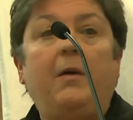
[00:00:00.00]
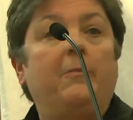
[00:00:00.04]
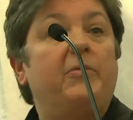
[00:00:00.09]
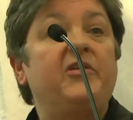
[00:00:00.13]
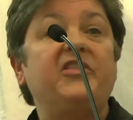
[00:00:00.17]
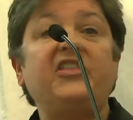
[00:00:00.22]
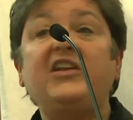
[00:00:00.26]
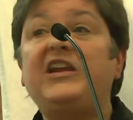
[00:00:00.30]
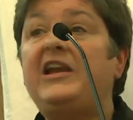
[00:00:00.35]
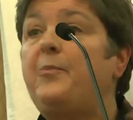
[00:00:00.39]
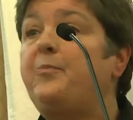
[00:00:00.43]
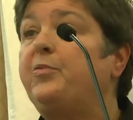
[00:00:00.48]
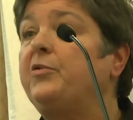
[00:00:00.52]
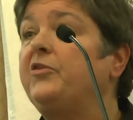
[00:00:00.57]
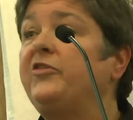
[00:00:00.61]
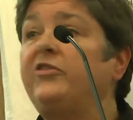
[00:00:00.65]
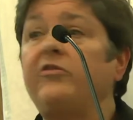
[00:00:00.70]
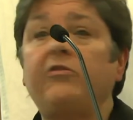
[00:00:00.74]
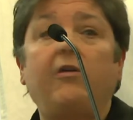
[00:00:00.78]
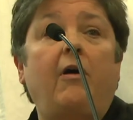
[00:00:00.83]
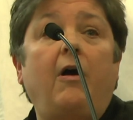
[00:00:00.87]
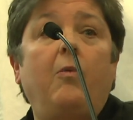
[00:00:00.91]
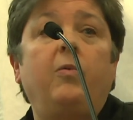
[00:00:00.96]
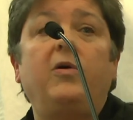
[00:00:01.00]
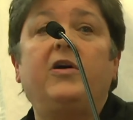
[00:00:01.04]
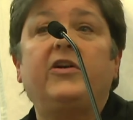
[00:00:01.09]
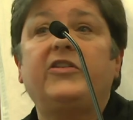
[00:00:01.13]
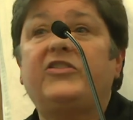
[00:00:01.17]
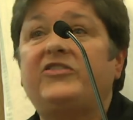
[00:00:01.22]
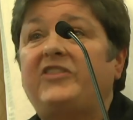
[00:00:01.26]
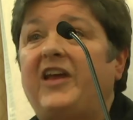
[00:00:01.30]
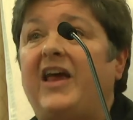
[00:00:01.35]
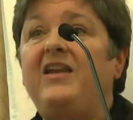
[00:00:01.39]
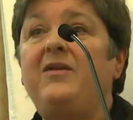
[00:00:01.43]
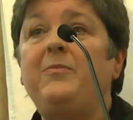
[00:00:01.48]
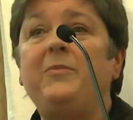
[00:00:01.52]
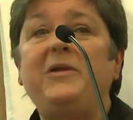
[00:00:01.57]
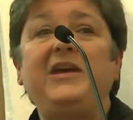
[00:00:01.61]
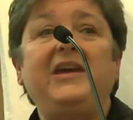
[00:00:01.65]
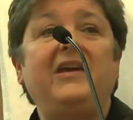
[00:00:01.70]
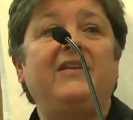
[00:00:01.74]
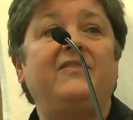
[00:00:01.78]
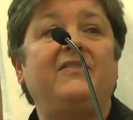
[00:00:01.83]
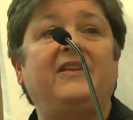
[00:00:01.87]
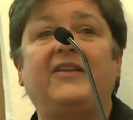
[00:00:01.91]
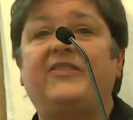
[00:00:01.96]
But the Liberals are our worst
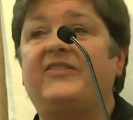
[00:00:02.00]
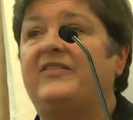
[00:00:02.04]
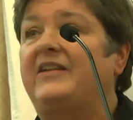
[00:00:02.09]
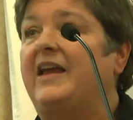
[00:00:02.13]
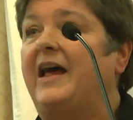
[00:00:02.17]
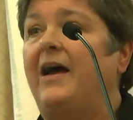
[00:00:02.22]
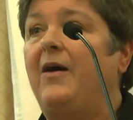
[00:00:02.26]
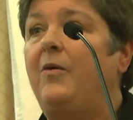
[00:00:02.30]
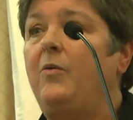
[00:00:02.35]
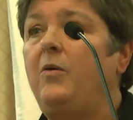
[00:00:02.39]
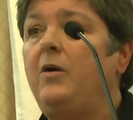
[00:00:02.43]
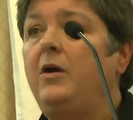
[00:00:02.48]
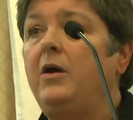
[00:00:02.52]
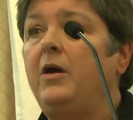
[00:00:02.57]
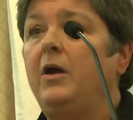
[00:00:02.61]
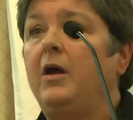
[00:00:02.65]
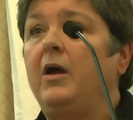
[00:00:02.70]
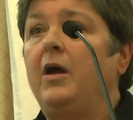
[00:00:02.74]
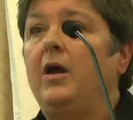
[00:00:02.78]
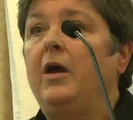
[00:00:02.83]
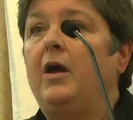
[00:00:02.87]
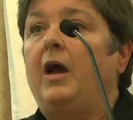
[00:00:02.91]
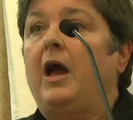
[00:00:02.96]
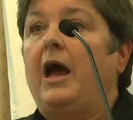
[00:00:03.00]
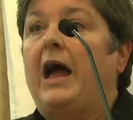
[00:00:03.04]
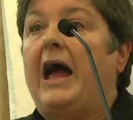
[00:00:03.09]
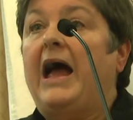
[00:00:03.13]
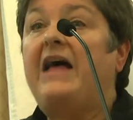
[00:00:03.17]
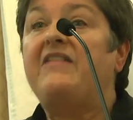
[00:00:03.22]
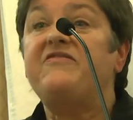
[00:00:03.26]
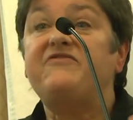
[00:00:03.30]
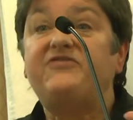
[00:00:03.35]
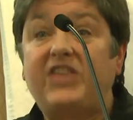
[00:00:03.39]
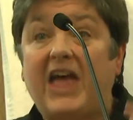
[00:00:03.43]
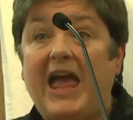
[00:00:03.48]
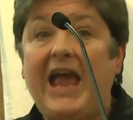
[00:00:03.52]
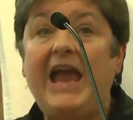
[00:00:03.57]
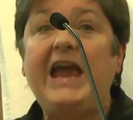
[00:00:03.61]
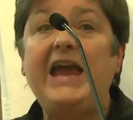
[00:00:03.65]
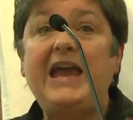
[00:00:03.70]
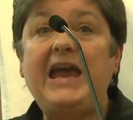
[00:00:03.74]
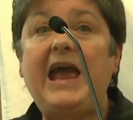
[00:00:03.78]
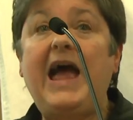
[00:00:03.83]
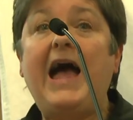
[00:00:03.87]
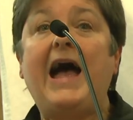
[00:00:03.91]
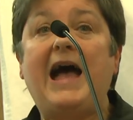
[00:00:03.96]
enemy in this now. Yeah. And
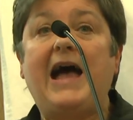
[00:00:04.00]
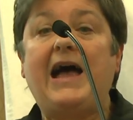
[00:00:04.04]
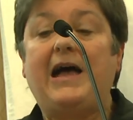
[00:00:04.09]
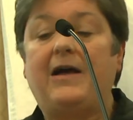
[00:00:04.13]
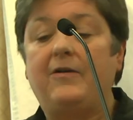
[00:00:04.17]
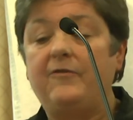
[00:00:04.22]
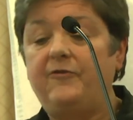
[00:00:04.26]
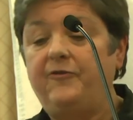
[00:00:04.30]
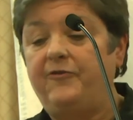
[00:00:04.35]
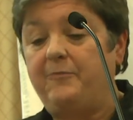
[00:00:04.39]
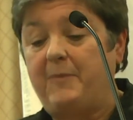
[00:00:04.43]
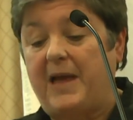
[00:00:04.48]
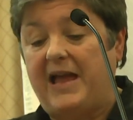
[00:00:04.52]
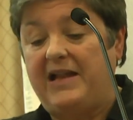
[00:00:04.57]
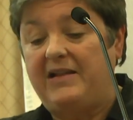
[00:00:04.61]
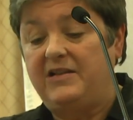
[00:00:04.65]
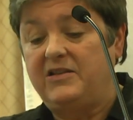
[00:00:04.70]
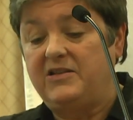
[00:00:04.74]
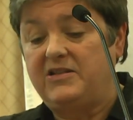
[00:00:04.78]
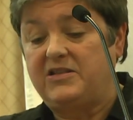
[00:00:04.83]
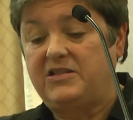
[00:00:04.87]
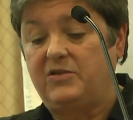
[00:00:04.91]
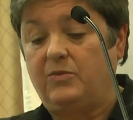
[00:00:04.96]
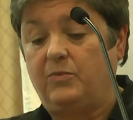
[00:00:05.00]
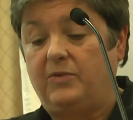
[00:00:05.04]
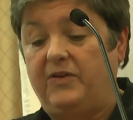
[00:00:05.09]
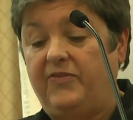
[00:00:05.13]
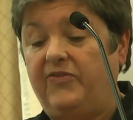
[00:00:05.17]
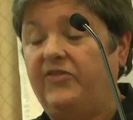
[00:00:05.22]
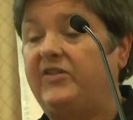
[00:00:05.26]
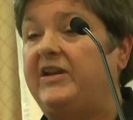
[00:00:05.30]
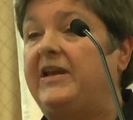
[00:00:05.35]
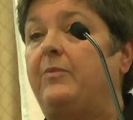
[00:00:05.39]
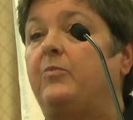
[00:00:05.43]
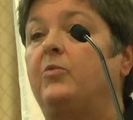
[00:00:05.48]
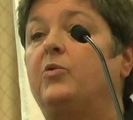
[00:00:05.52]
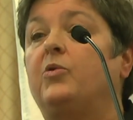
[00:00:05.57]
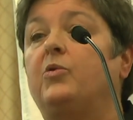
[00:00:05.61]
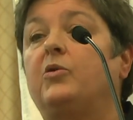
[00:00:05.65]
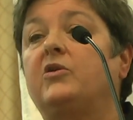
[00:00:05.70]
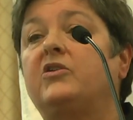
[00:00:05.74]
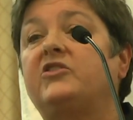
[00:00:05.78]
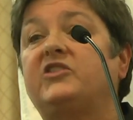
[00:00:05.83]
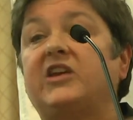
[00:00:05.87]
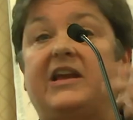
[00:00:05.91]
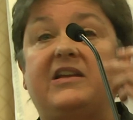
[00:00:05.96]
they have meant that we
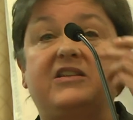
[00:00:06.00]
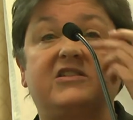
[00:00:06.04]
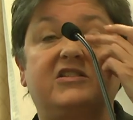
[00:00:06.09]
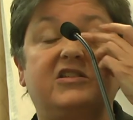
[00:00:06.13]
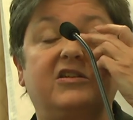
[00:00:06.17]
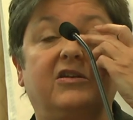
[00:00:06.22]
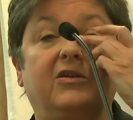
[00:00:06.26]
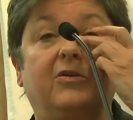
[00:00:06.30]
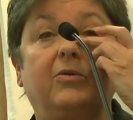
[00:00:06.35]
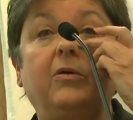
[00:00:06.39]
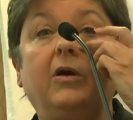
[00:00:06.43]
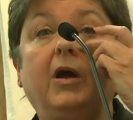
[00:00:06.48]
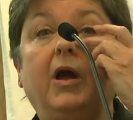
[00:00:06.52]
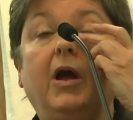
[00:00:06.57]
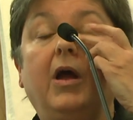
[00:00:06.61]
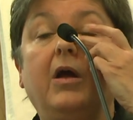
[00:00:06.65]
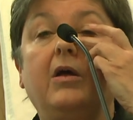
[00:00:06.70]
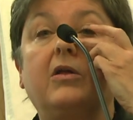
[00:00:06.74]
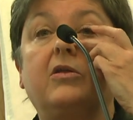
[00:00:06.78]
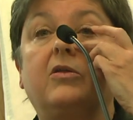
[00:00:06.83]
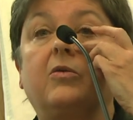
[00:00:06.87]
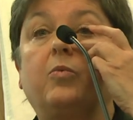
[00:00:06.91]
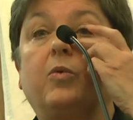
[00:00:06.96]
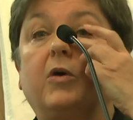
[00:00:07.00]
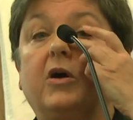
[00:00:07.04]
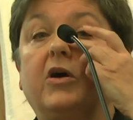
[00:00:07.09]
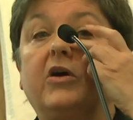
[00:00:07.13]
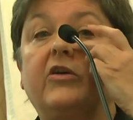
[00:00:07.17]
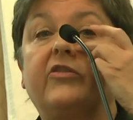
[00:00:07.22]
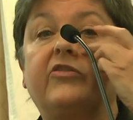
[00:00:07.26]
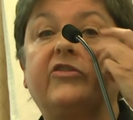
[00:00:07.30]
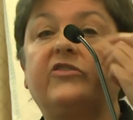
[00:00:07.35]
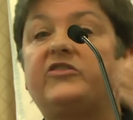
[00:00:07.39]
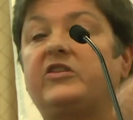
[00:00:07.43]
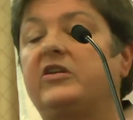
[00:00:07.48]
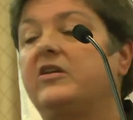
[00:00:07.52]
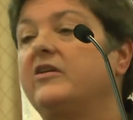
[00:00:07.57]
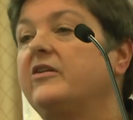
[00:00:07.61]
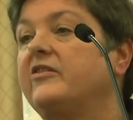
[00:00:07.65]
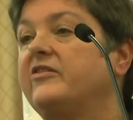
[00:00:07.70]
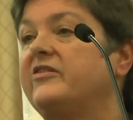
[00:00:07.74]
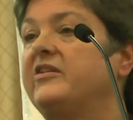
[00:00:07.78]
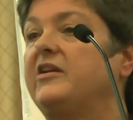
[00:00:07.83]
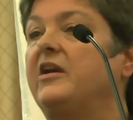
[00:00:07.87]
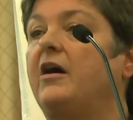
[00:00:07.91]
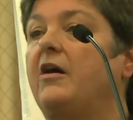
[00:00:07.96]
sleepwalked into the worst
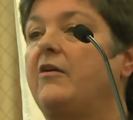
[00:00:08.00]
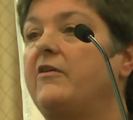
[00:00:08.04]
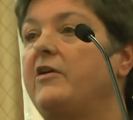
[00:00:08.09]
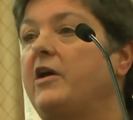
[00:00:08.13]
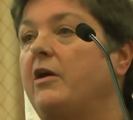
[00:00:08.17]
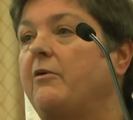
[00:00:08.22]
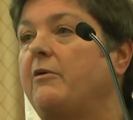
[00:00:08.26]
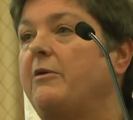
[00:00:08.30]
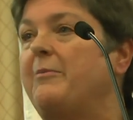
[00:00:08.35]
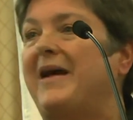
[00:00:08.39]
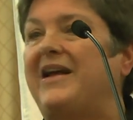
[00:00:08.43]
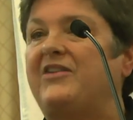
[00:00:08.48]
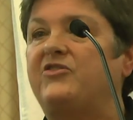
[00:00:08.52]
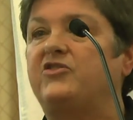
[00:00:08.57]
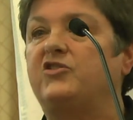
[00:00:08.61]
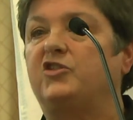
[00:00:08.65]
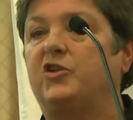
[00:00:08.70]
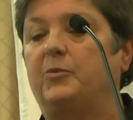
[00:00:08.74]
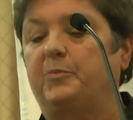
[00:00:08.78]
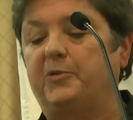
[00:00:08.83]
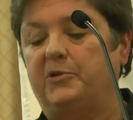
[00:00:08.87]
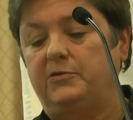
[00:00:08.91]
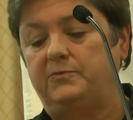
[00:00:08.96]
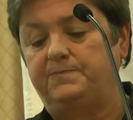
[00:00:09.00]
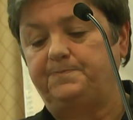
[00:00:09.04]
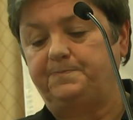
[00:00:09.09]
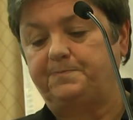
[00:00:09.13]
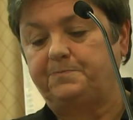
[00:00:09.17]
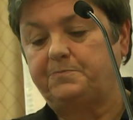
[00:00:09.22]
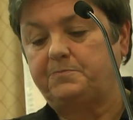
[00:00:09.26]
scenario imaginable.